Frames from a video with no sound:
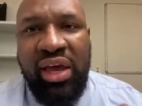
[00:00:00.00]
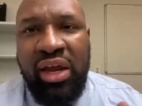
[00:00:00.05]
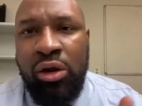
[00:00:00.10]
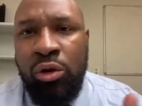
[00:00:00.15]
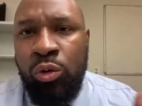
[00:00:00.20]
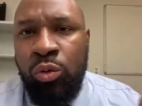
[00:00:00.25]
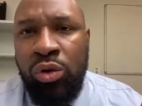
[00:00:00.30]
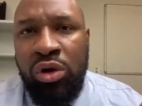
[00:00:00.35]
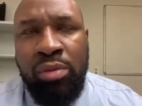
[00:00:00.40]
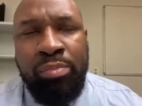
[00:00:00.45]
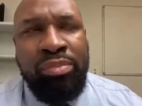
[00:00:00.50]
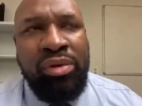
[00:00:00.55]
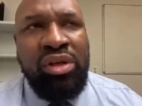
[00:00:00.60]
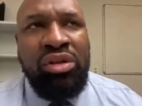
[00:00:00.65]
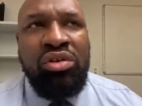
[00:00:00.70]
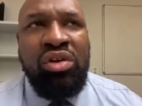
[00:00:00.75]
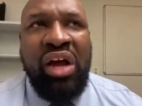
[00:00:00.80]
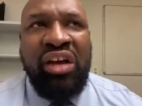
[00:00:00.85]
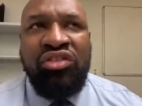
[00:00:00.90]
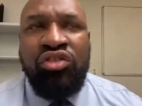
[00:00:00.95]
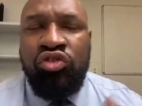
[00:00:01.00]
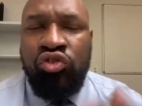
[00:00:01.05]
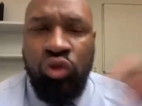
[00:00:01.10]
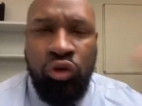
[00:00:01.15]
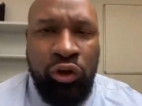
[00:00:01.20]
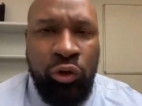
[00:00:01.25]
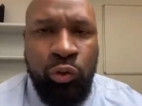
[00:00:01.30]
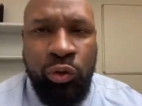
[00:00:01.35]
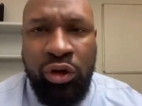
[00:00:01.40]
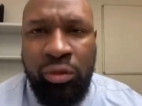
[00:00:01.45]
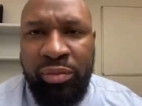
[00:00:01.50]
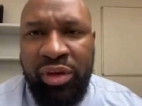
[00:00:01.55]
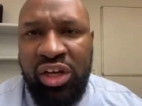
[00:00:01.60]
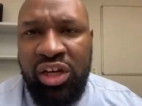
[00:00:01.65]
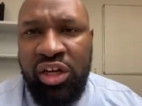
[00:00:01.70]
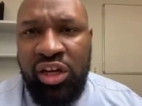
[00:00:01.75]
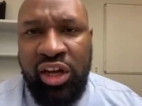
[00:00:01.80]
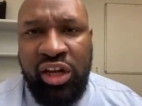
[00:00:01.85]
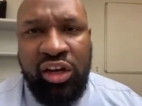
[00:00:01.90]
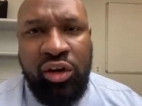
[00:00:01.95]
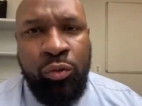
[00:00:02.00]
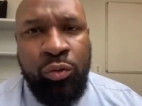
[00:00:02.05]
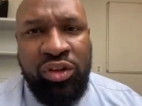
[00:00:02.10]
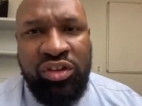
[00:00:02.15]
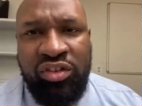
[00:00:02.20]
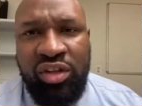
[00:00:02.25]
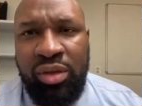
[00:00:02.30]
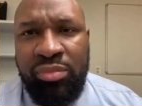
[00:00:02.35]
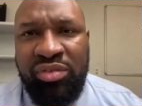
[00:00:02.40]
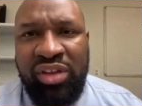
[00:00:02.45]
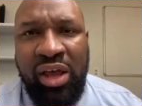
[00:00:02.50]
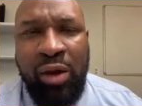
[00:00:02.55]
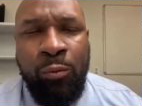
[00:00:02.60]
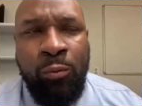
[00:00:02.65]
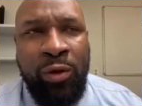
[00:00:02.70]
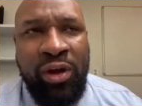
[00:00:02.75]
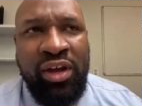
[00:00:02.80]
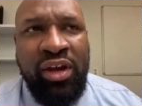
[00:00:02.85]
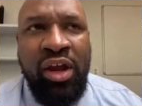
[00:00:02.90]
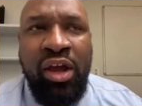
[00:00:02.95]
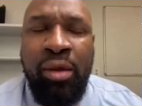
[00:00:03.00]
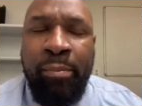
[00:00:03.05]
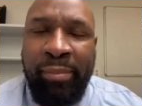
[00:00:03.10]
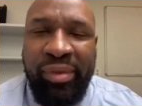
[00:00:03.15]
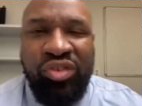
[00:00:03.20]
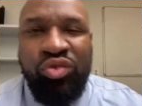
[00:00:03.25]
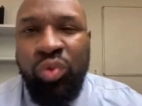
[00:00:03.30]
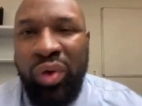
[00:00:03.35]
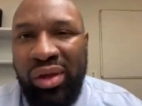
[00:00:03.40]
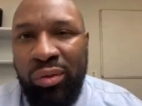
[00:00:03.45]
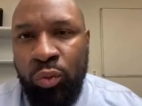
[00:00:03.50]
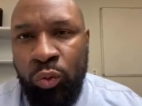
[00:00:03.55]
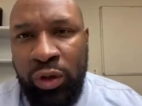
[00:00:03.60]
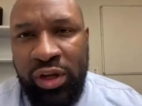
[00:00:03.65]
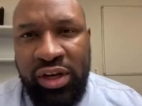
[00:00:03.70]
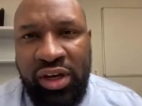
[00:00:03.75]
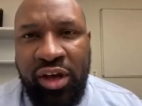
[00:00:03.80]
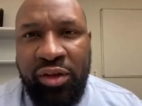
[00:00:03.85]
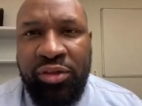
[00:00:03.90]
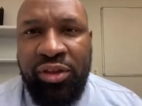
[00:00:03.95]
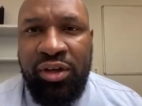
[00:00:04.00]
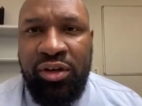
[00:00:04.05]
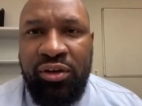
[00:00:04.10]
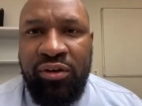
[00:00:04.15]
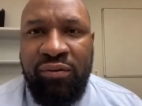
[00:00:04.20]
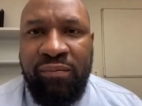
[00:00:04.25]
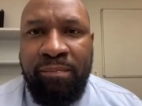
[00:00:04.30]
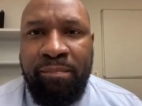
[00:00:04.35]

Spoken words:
I don't want to be, I just only want to be connected with teams that win, but you ain't win nothing.